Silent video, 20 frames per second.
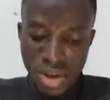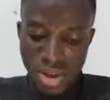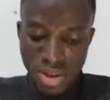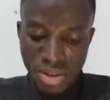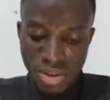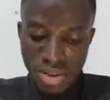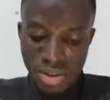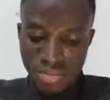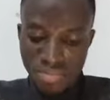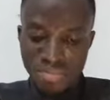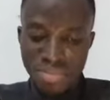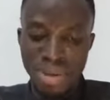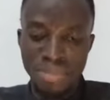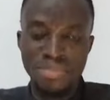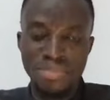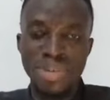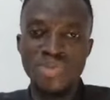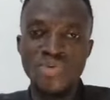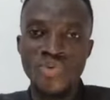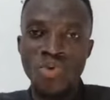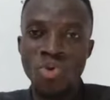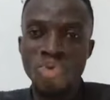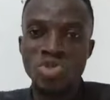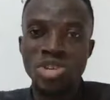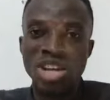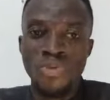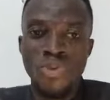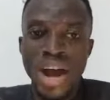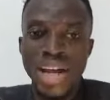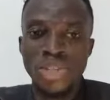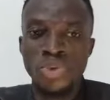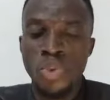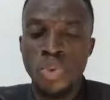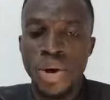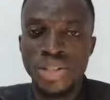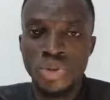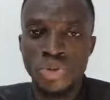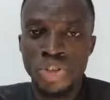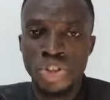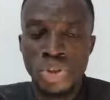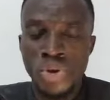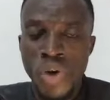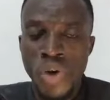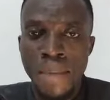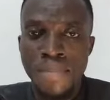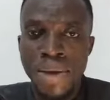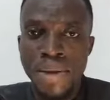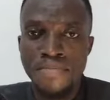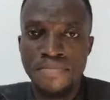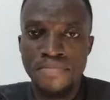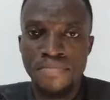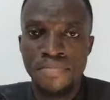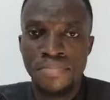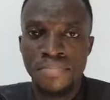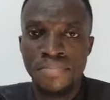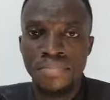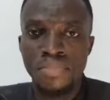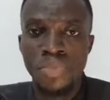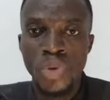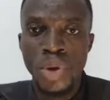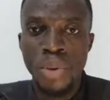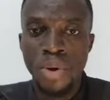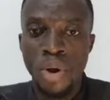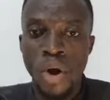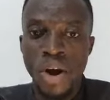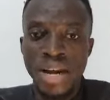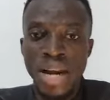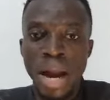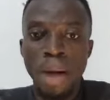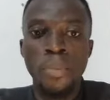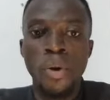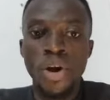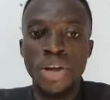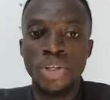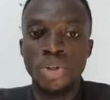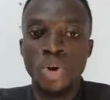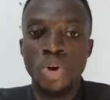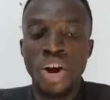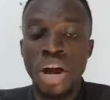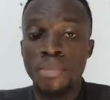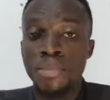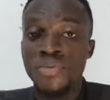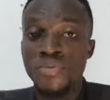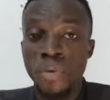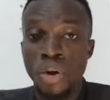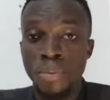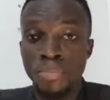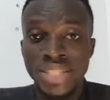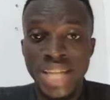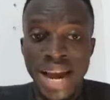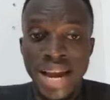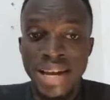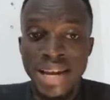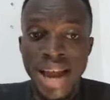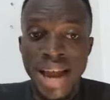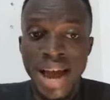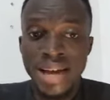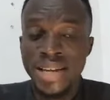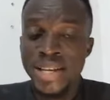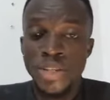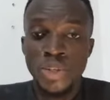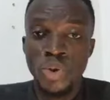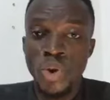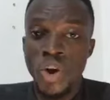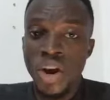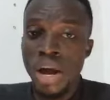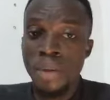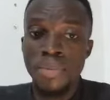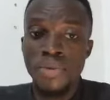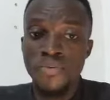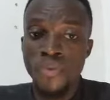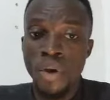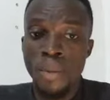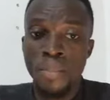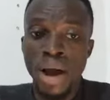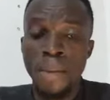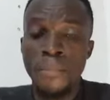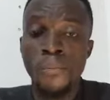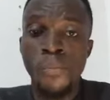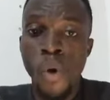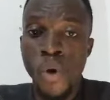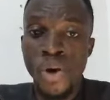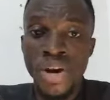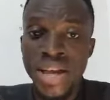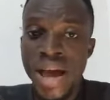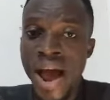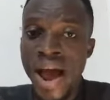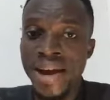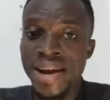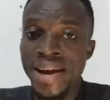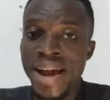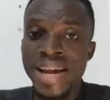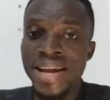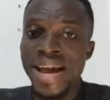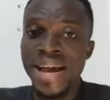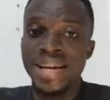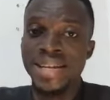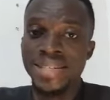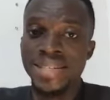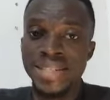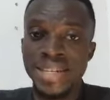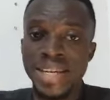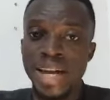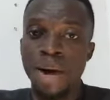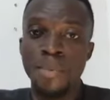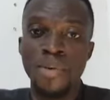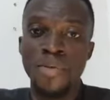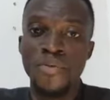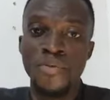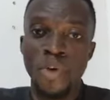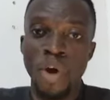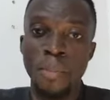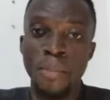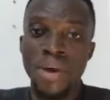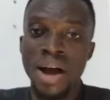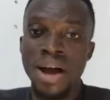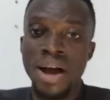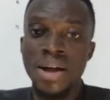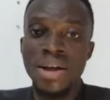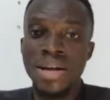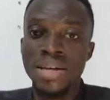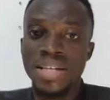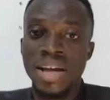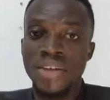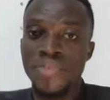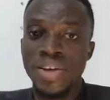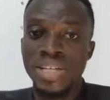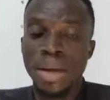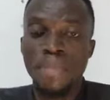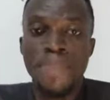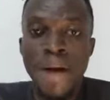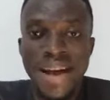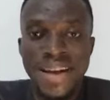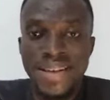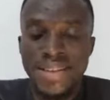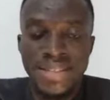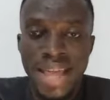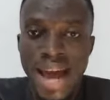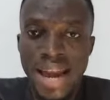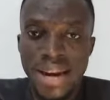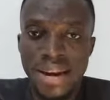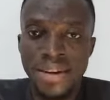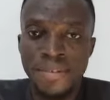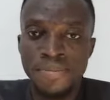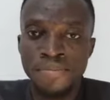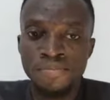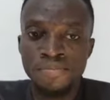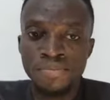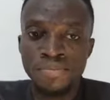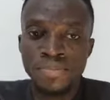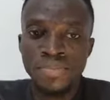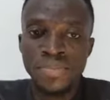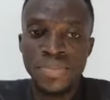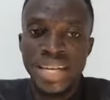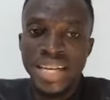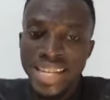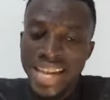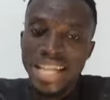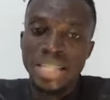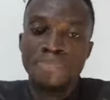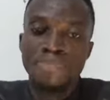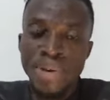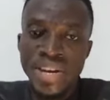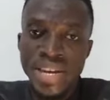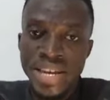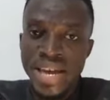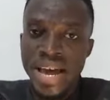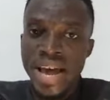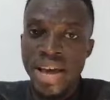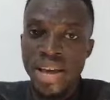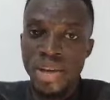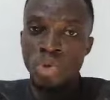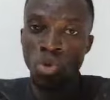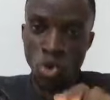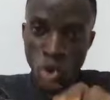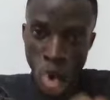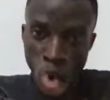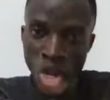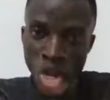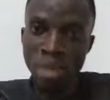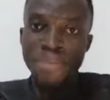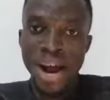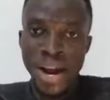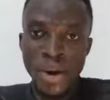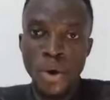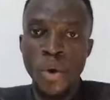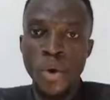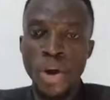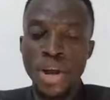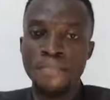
me who the right word to describe him, because Napo is not coming from China, he's not coming from Cambodia, neither is he coming from Yefesa Pakistan. He has been here, you know him, I know him.